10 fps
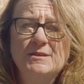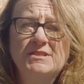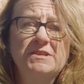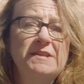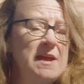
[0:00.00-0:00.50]

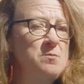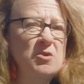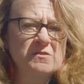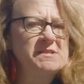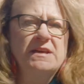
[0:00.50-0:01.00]
to
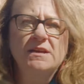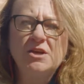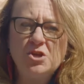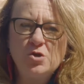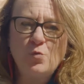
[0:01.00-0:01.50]
neighbors in a
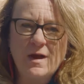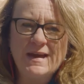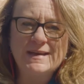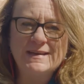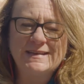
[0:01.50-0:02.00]
new
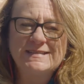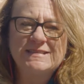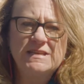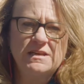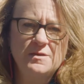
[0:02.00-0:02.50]
way,
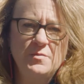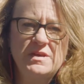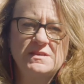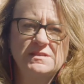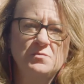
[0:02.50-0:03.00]
seeking
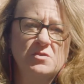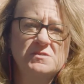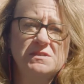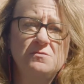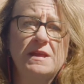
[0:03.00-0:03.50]
peace and pursue